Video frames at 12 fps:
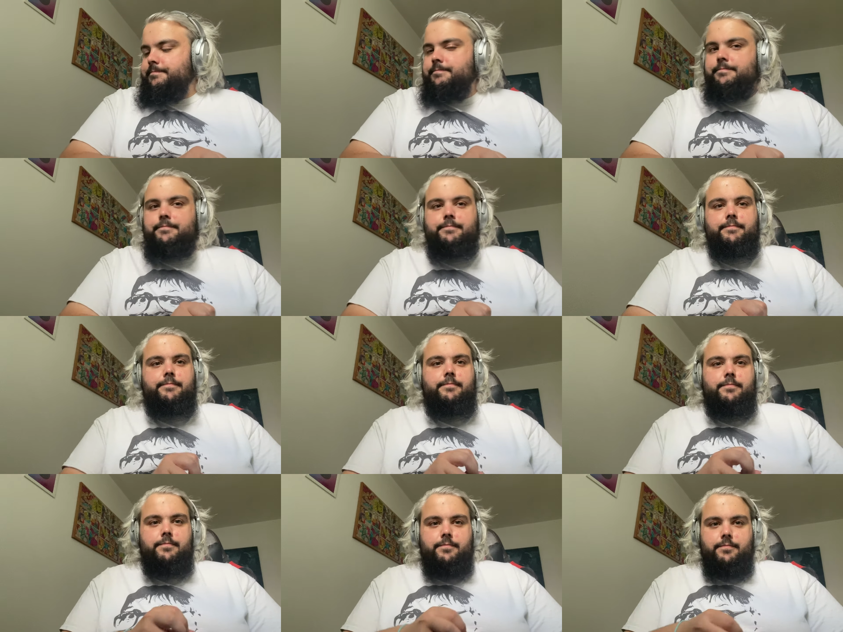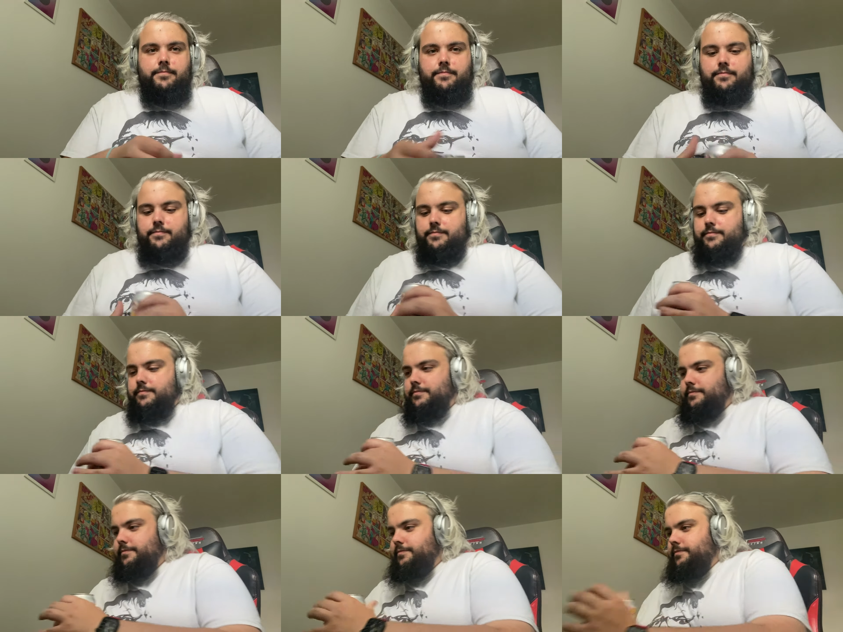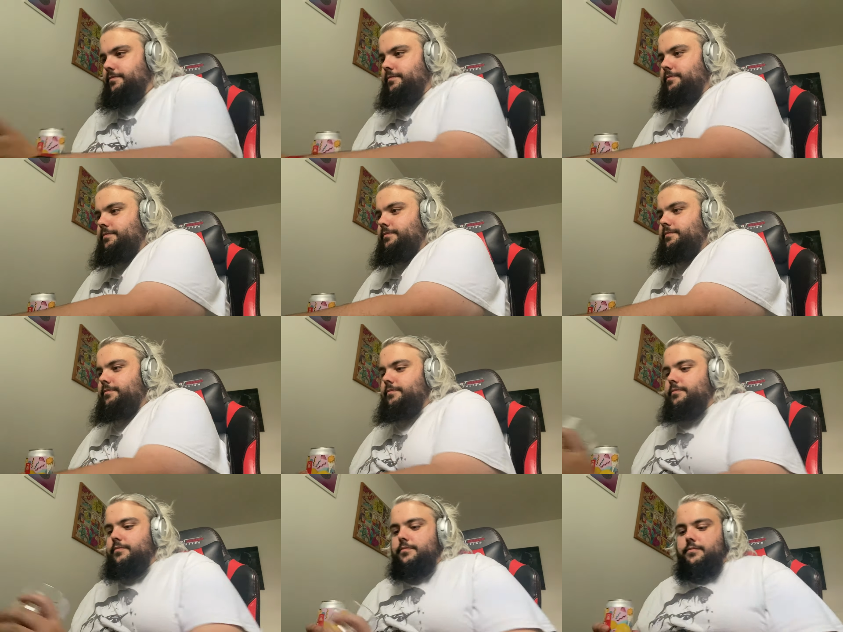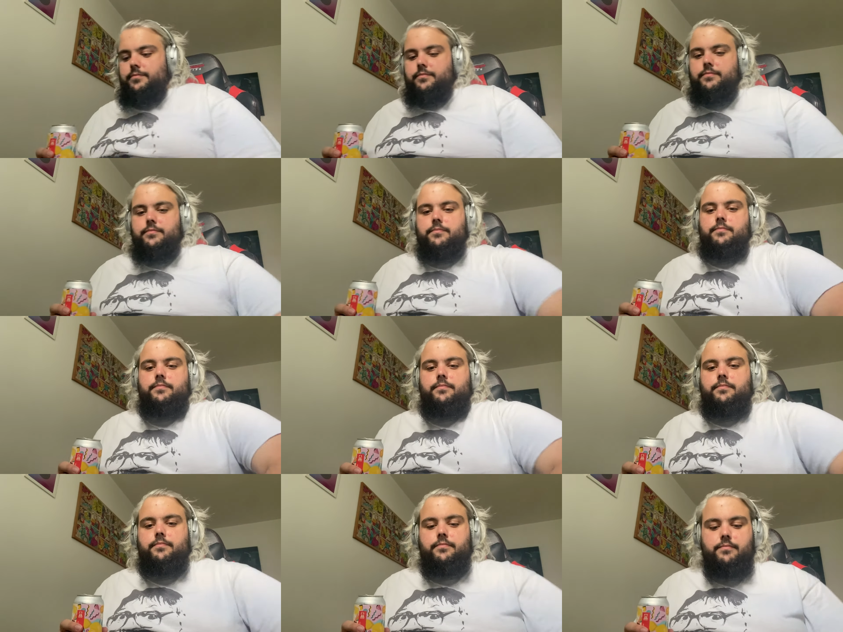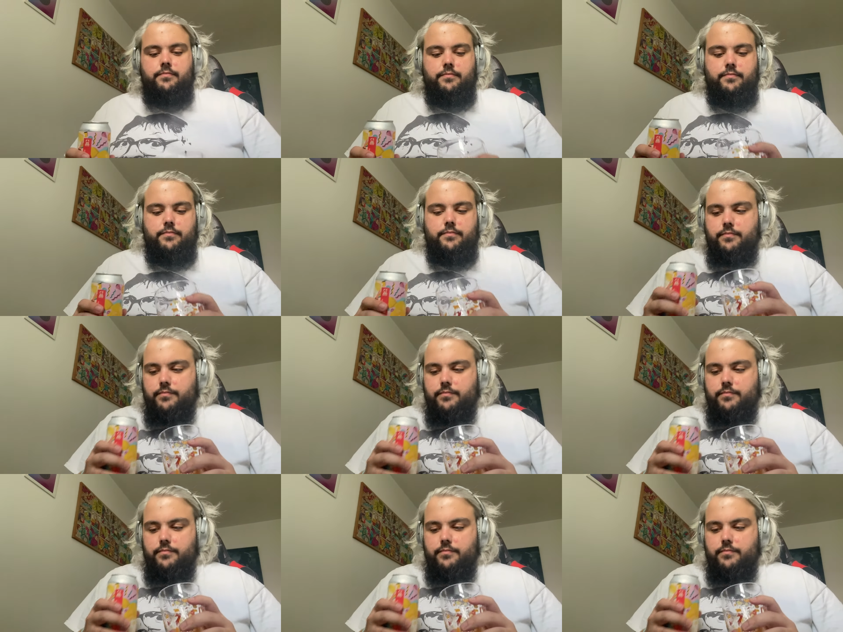Nothing is said.